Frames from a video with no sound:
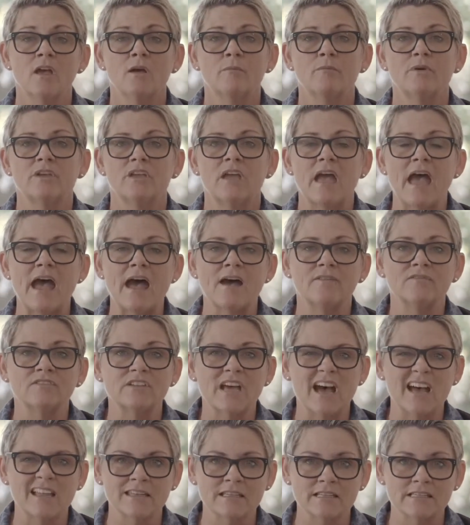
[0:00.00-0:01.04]
But you have
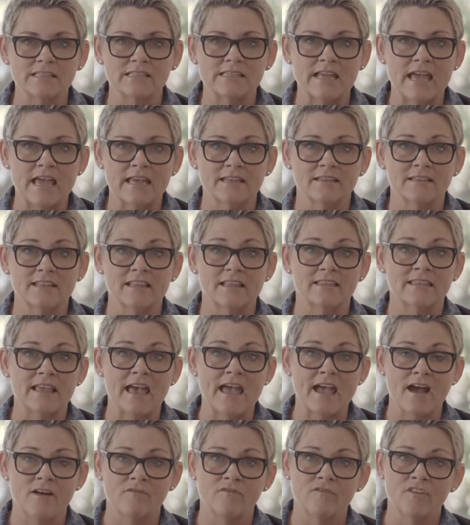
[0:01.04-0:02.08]
to understand that they
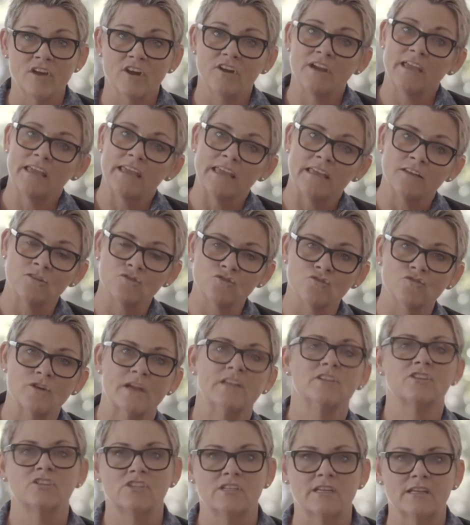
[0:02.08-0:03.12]
are very
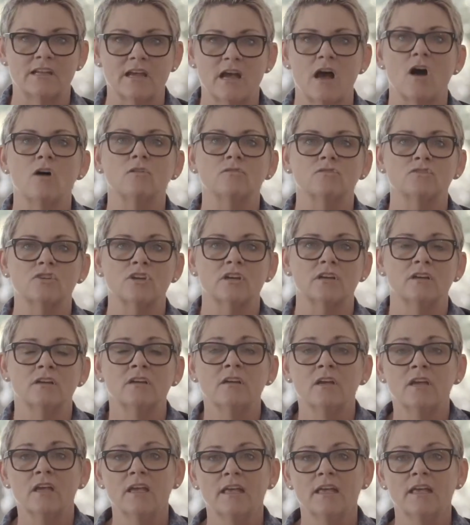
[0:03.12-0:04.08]
entrenched in a culture